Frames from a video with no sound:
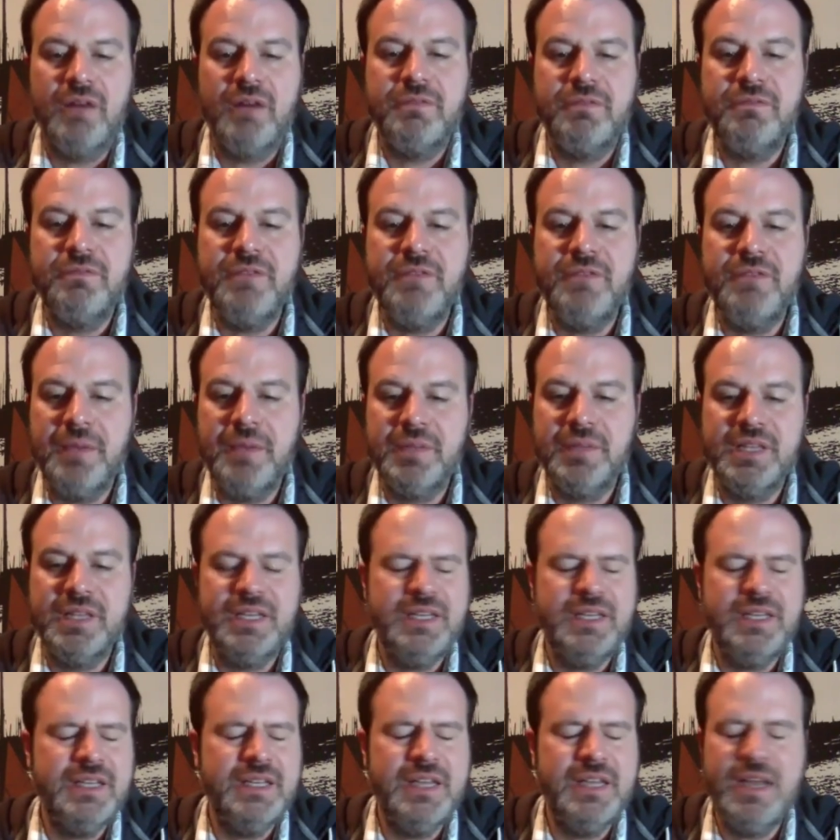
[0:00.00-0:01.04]
family
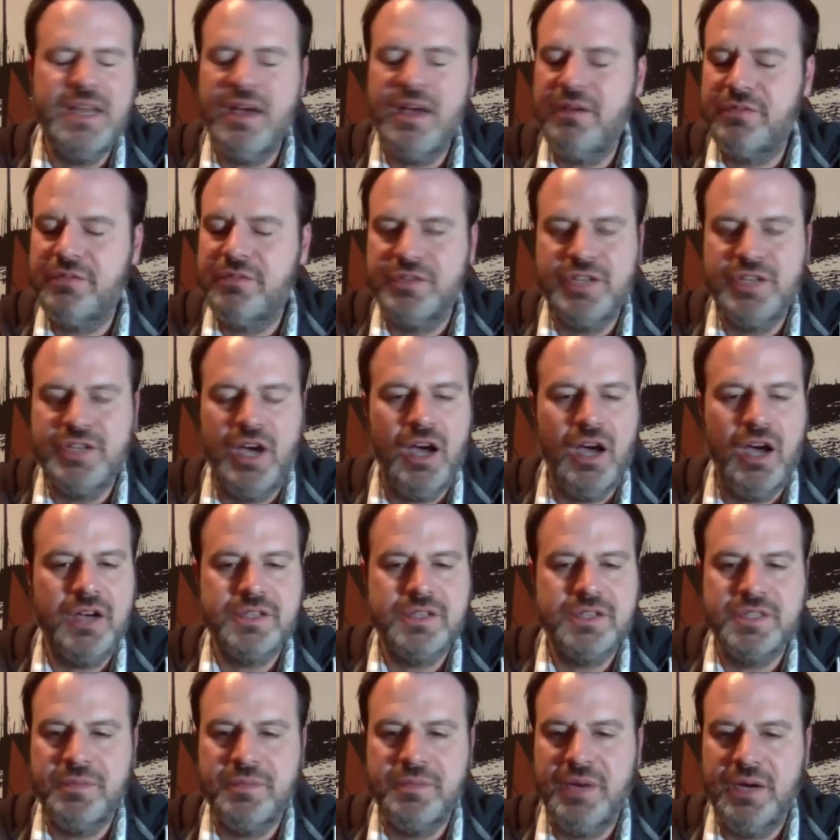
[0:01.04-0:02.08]
never talks
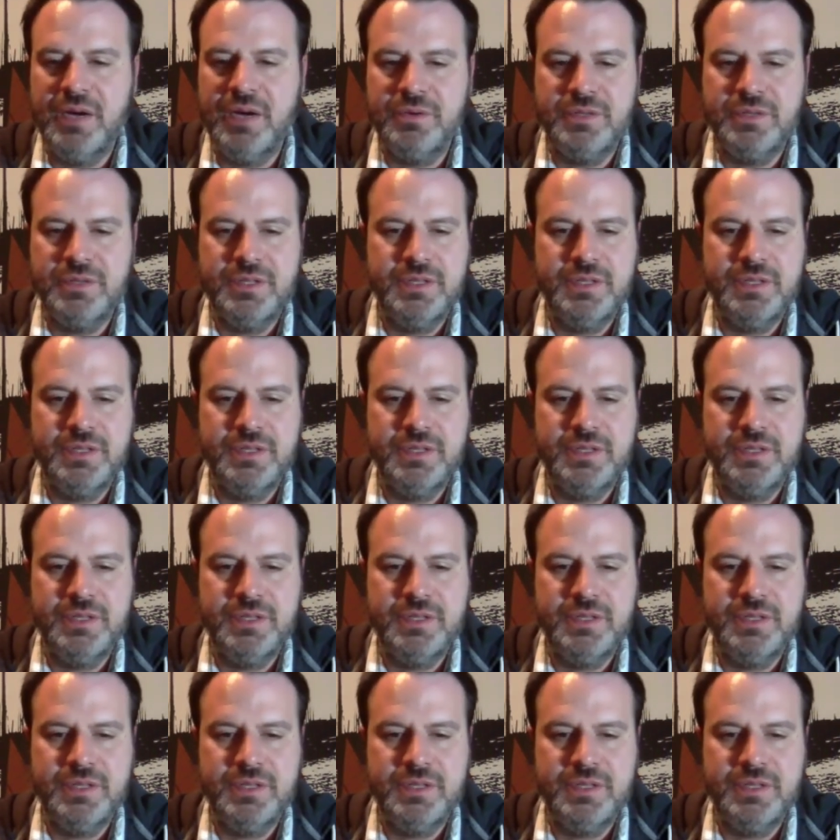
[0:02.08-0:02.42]
about,